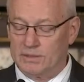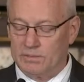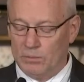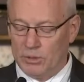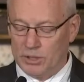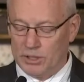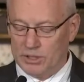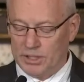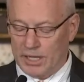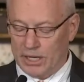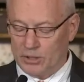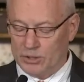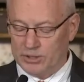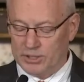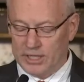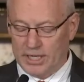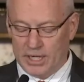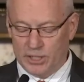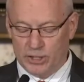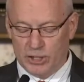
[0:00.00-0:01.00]
million
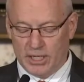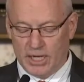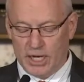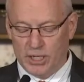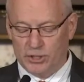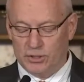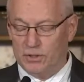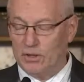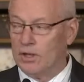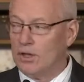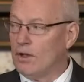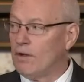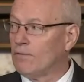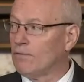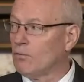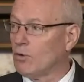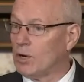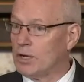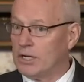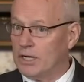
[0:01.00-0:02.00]
in education
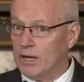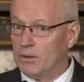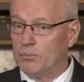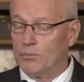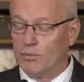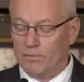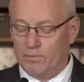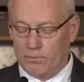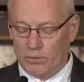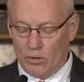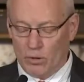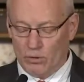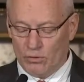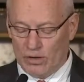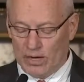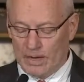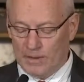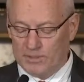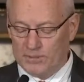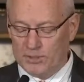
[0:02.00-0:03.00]
for a number of
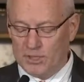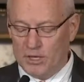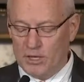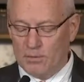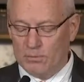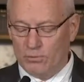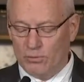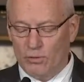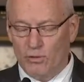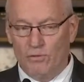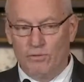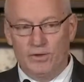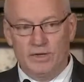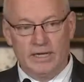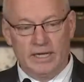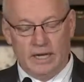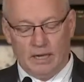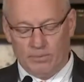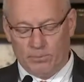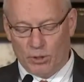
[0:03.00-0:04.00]
programs proven to
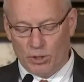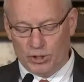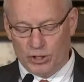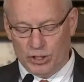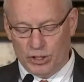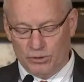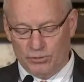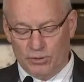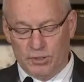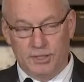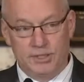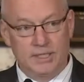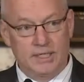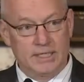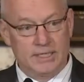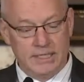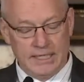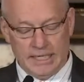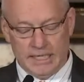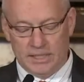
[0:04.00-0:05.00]
help our children
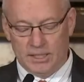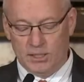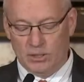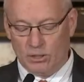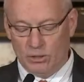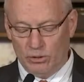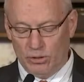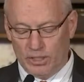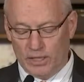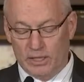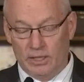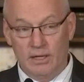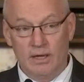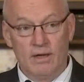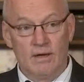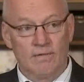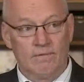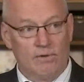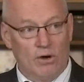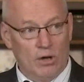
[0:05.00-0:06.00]
succeed, including
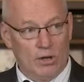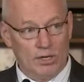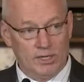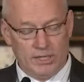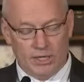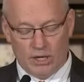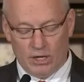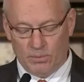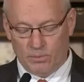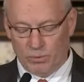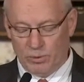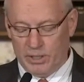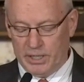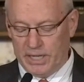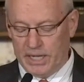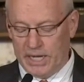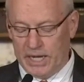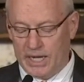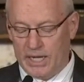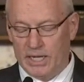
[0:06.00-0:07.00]
voluntary
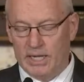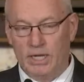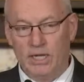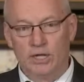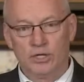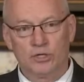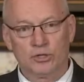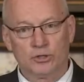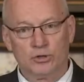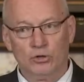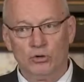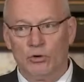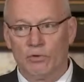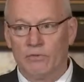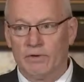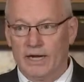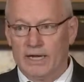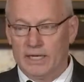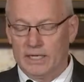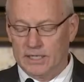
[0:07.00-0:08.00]
pre-K, School
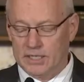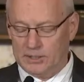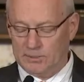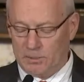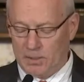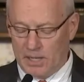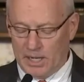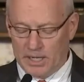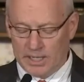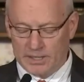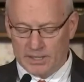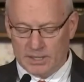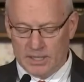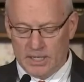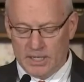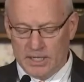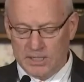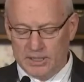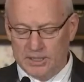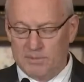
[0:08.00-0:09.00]
Readiness Plus,
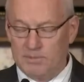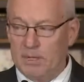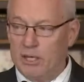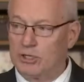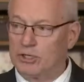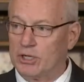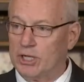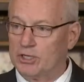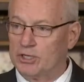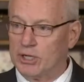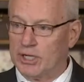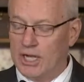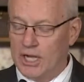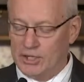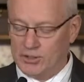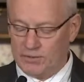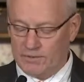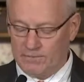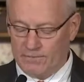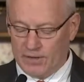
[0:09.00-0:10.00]
special
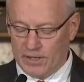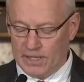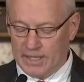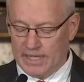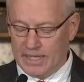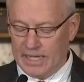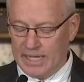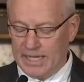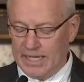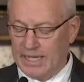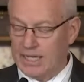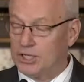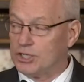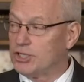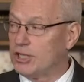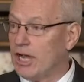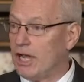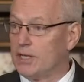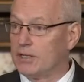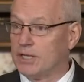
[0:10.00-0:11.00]
education funding, and
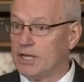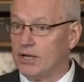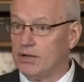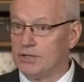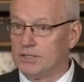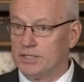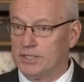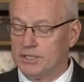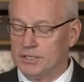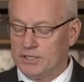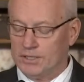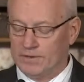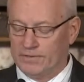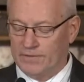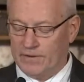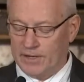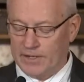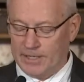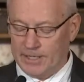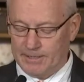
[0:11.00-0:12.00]
child care assistance
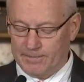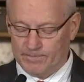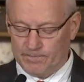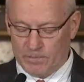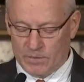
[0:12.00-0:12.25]
funding.